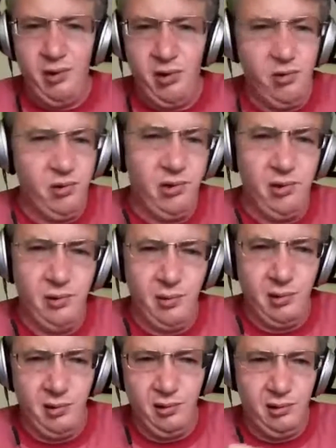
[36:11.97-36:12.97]
YouTube
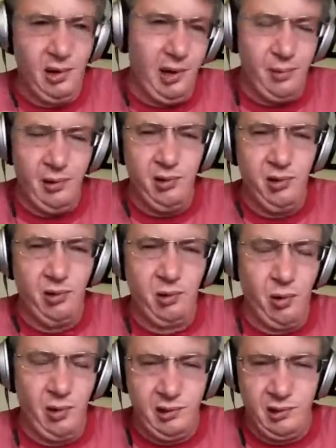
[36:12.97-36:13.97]
and type in your
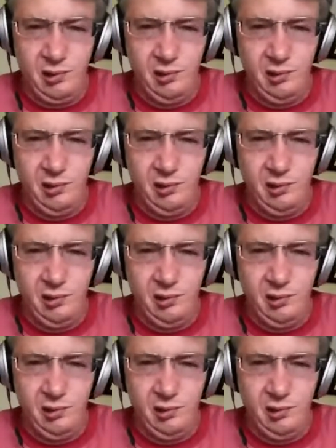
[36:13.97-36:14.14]
question,